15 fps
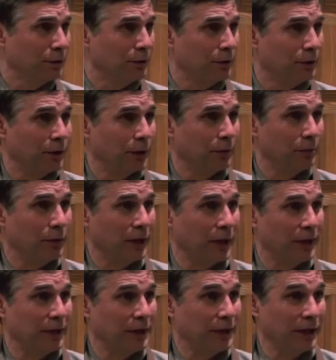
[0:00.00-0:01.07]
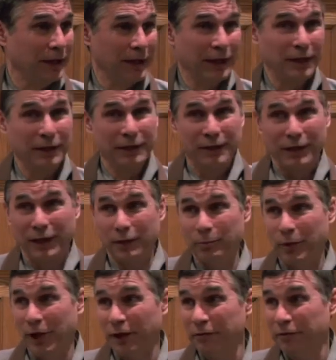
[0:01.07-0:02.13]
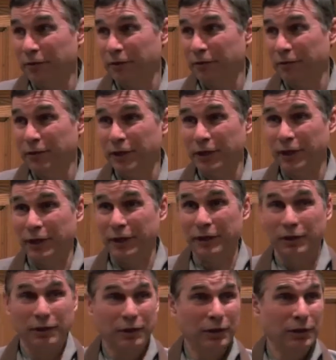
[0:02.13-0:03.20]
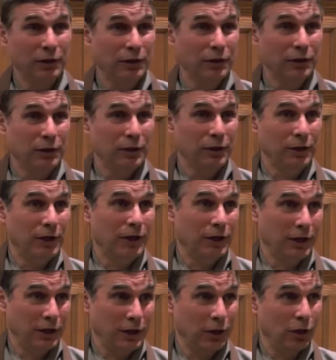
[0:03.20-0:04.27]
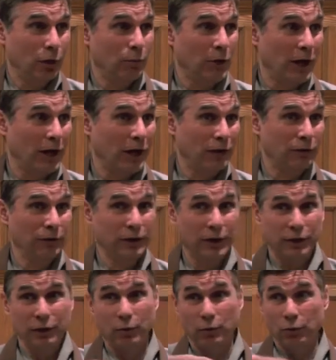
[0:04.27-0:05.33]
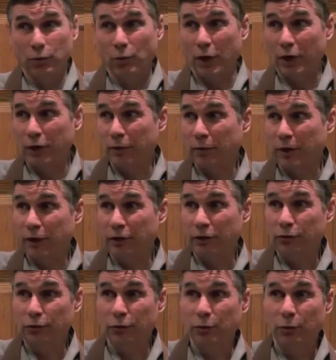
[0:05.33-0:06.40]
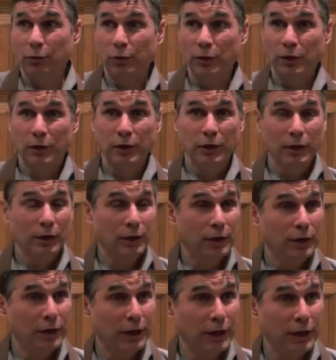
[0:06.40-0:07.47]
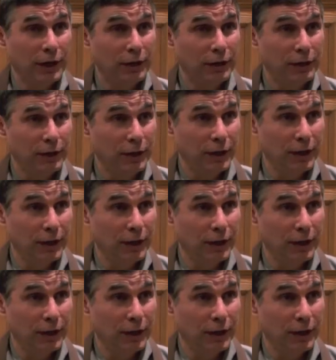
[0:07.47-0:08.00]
10 by 10, 10 by 15, and all bars. And then you would walk around the zoo, and